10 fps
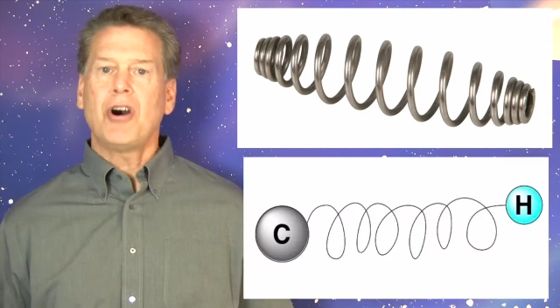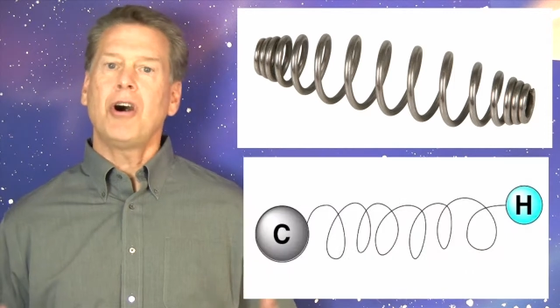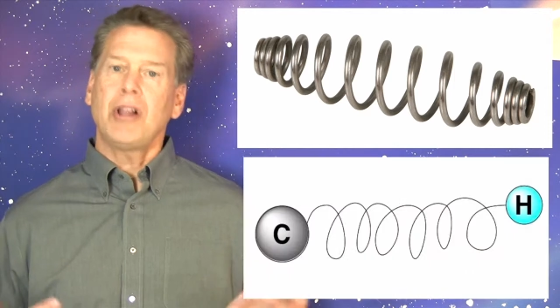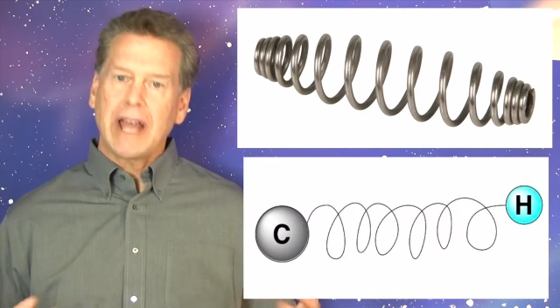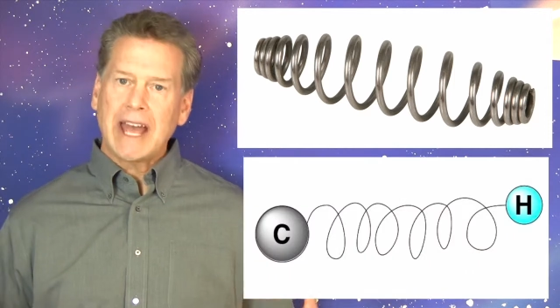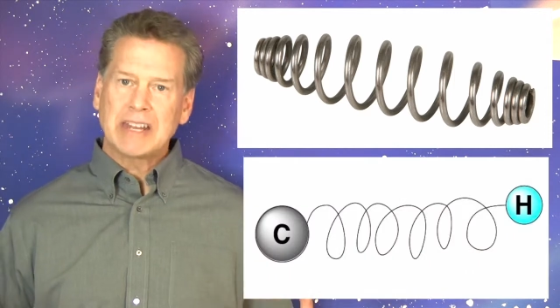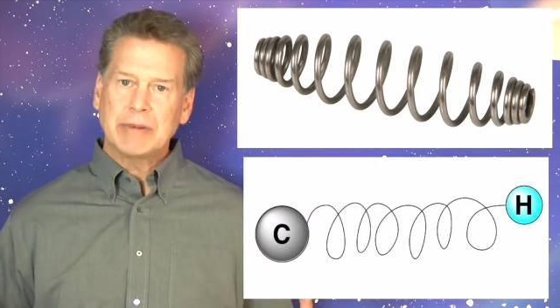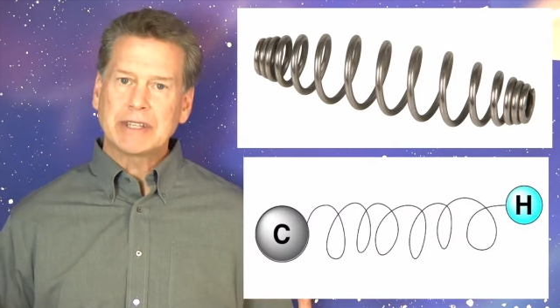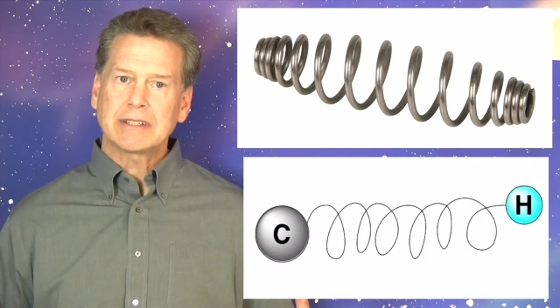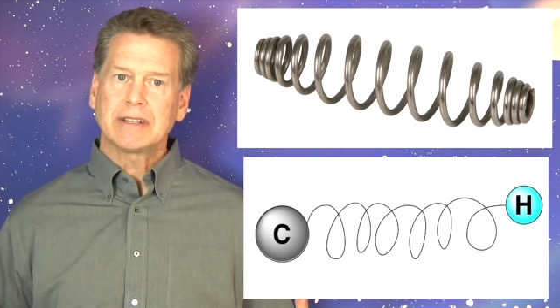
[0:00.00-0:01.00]
all
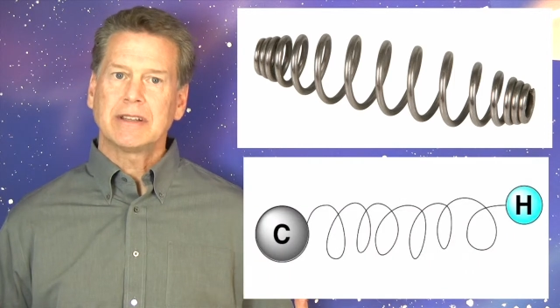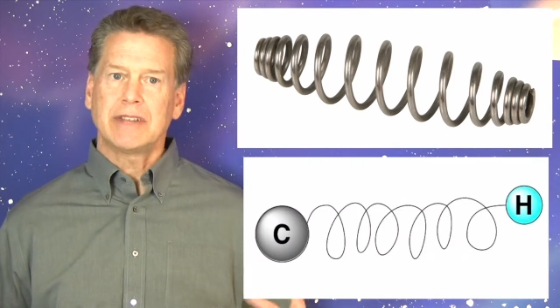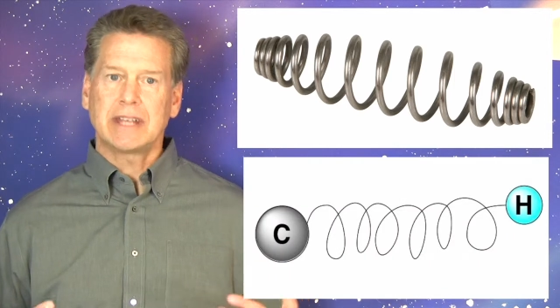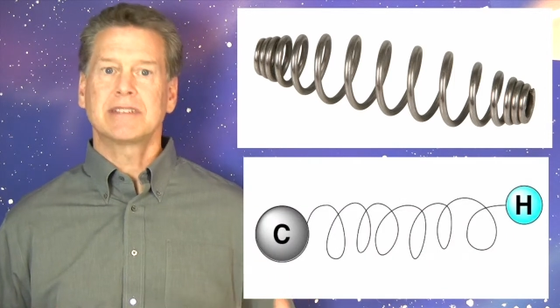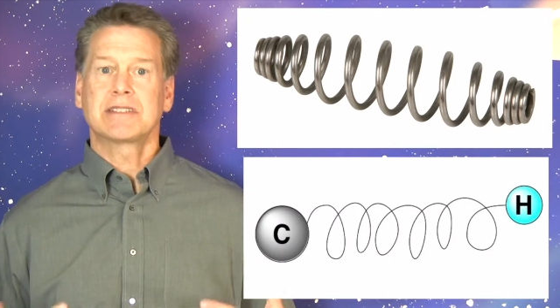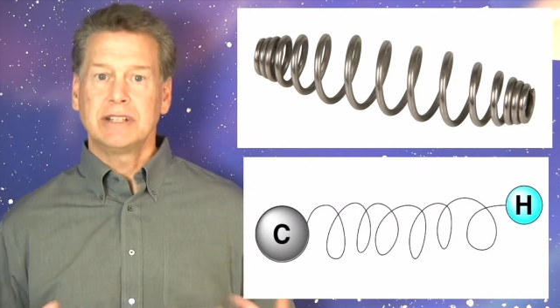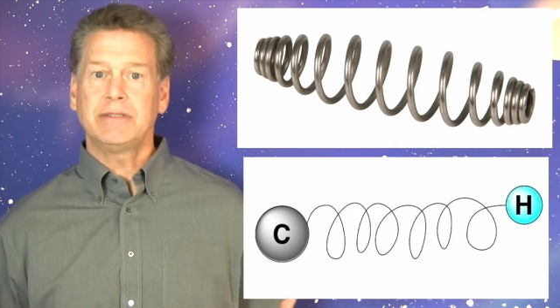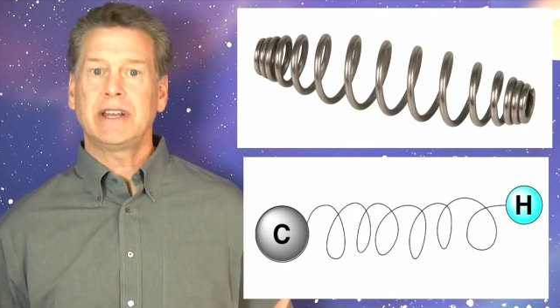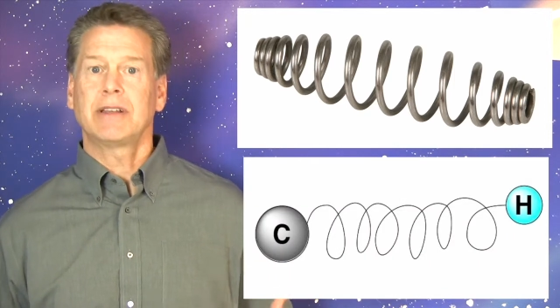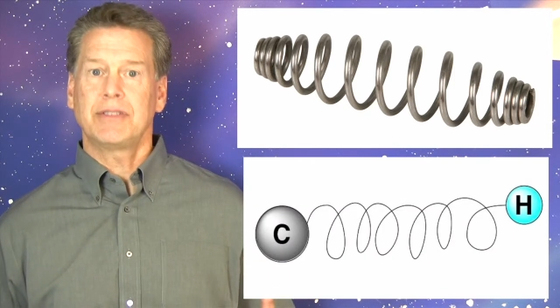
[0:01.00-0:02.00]
animate, that is,
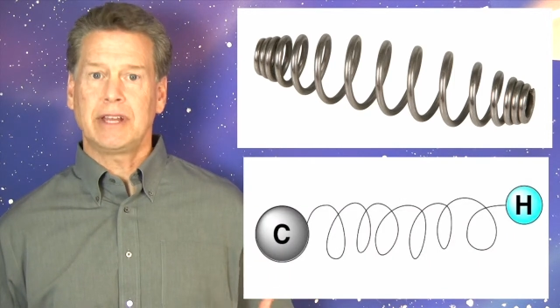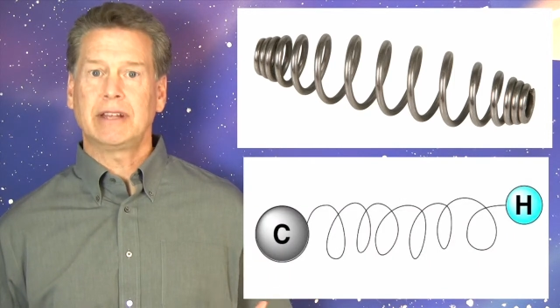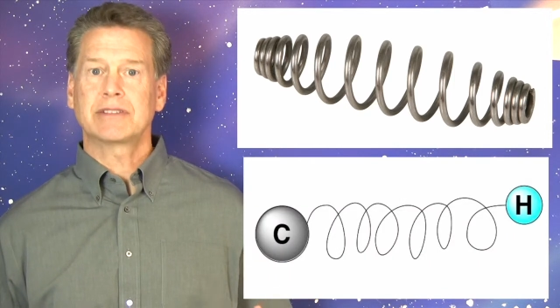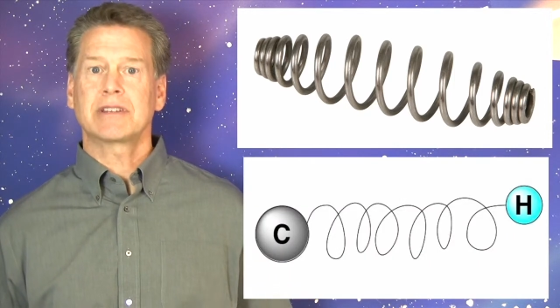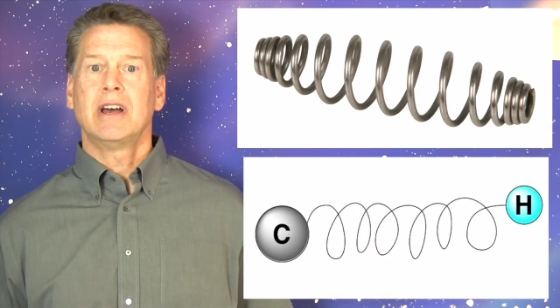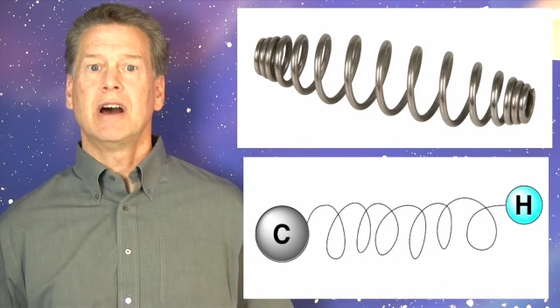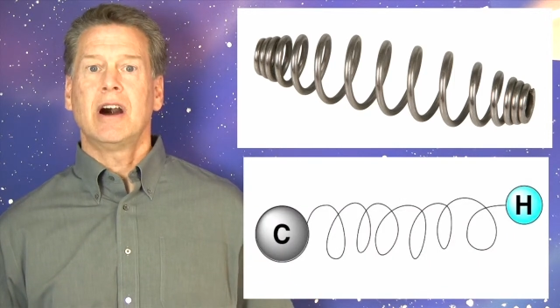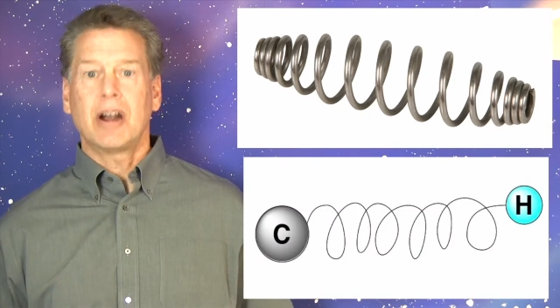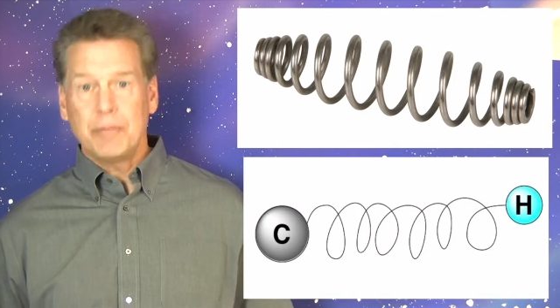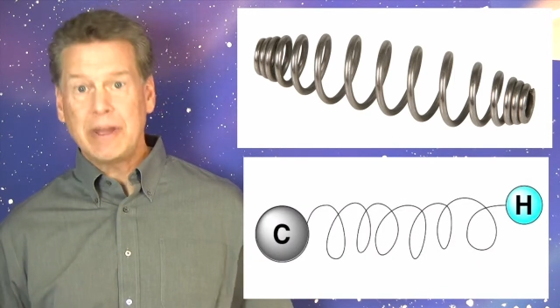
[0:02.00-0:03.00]
living things,
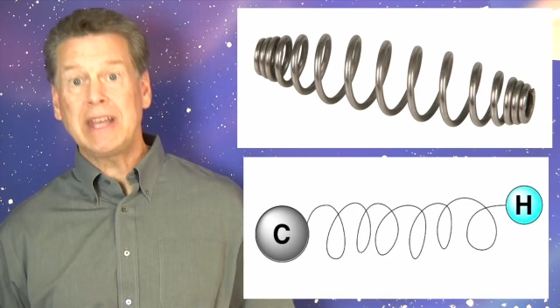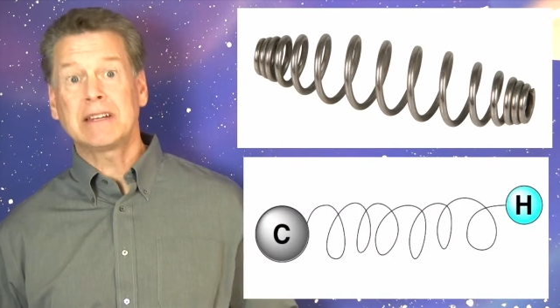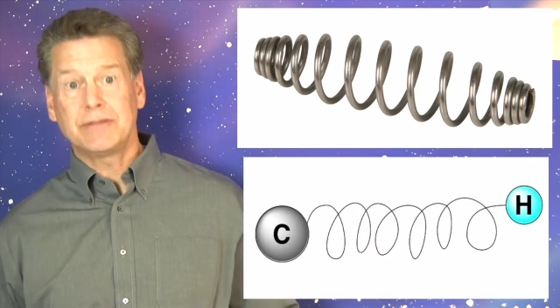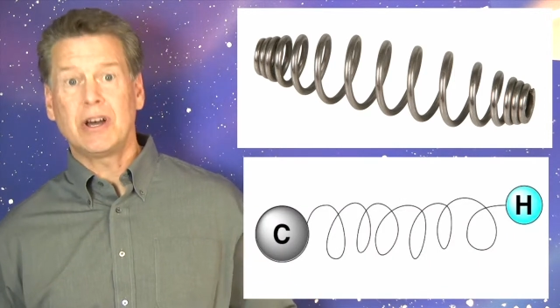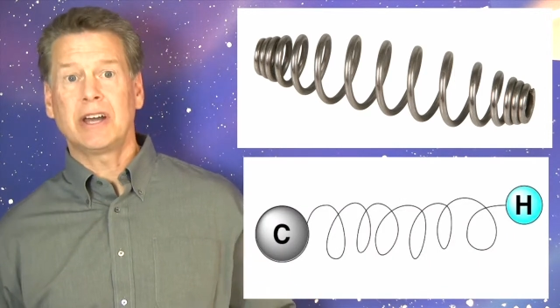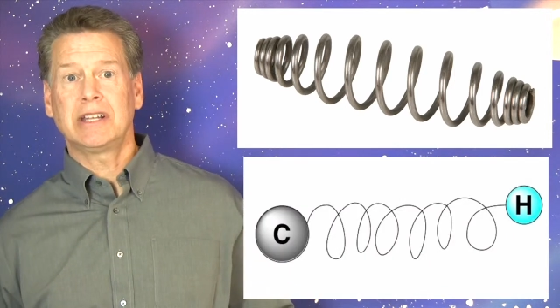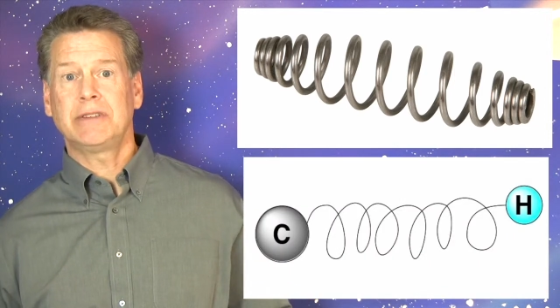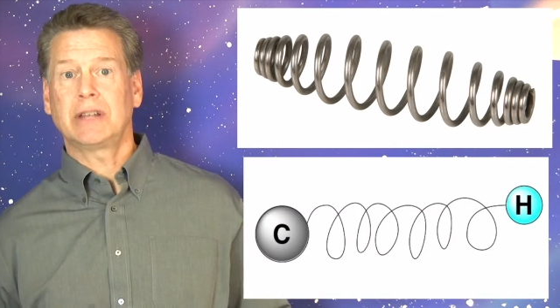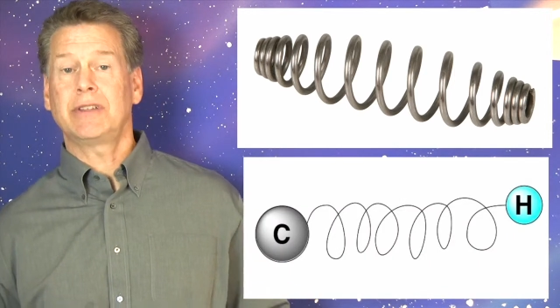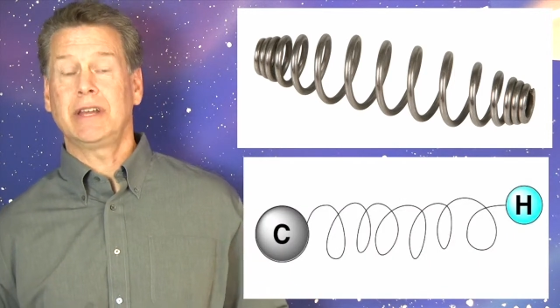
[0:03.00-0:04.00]
are made of non
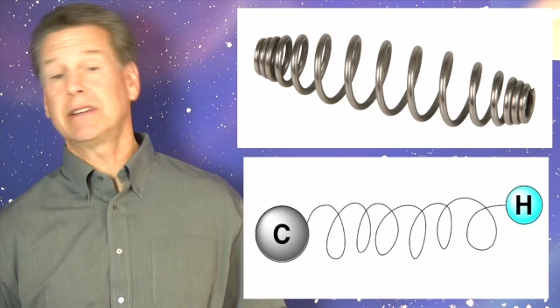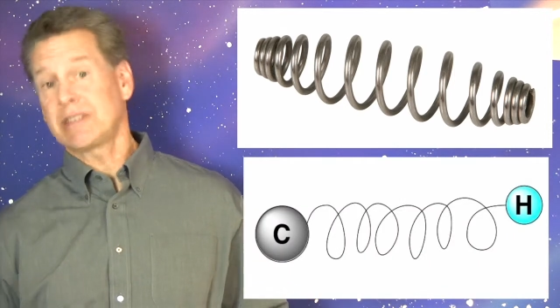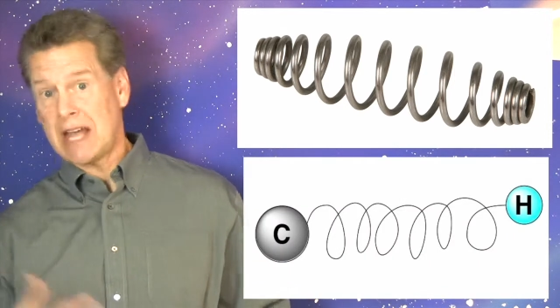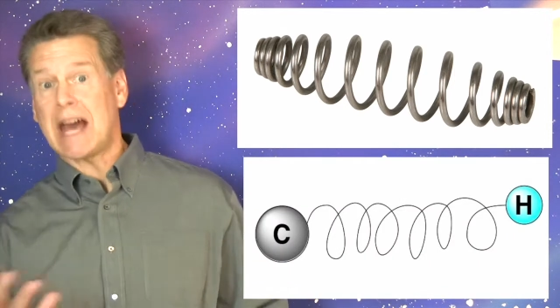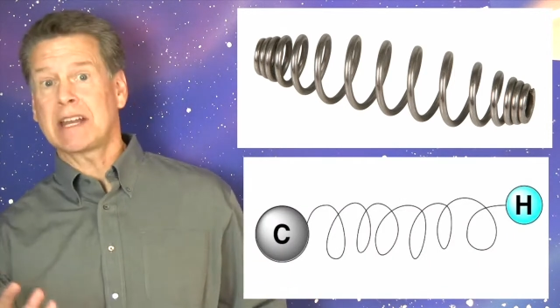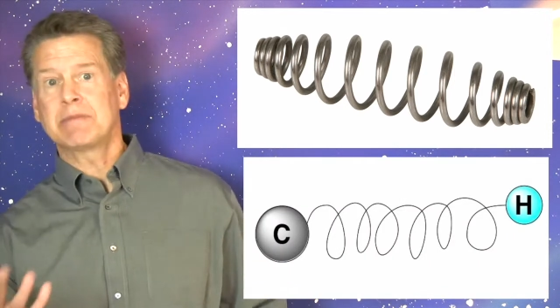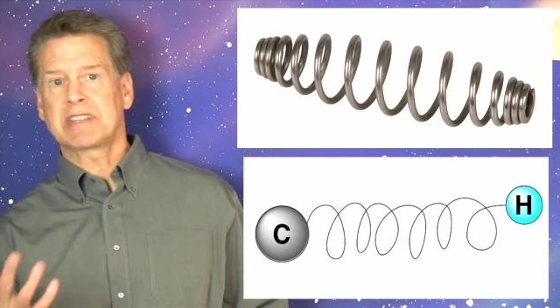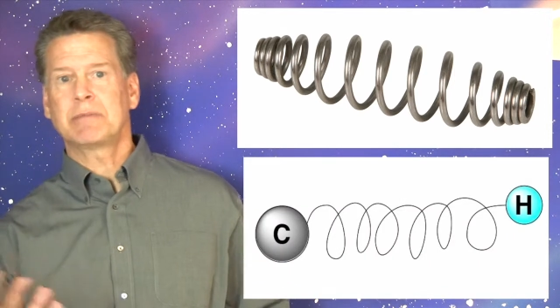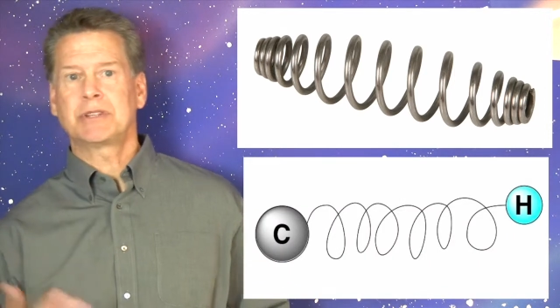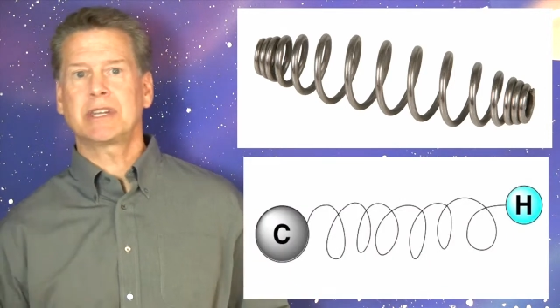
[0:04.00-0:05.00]
living things,
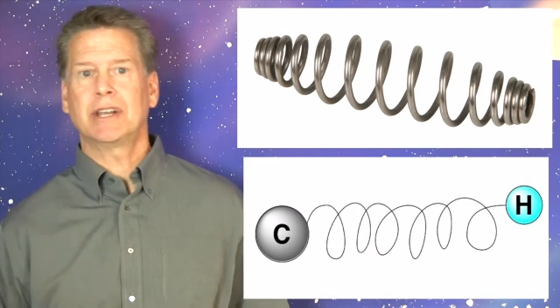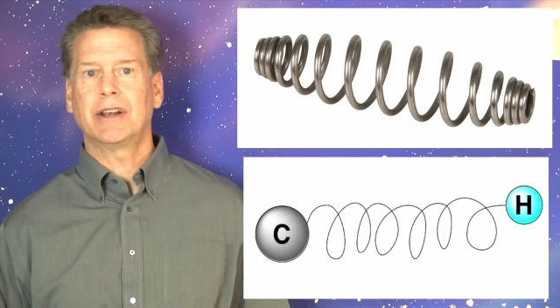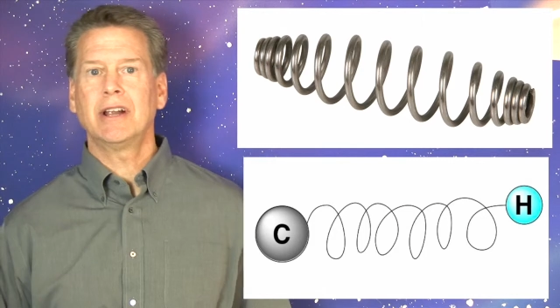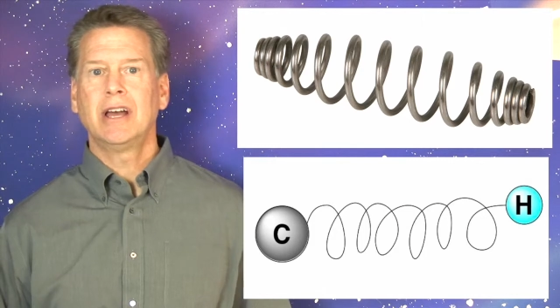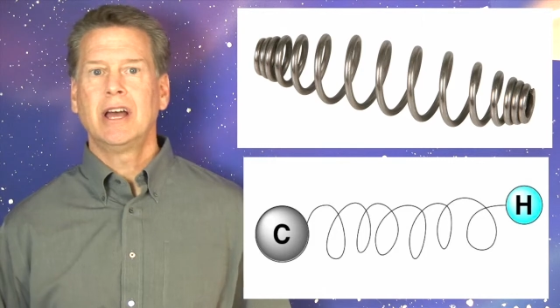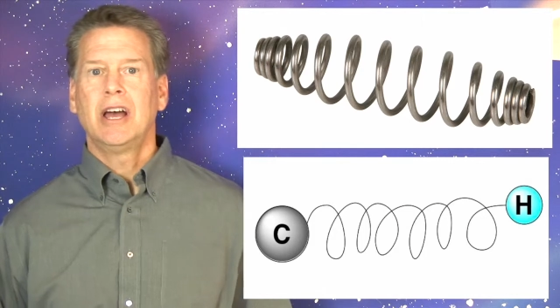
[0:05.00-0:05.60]
atoms in particular,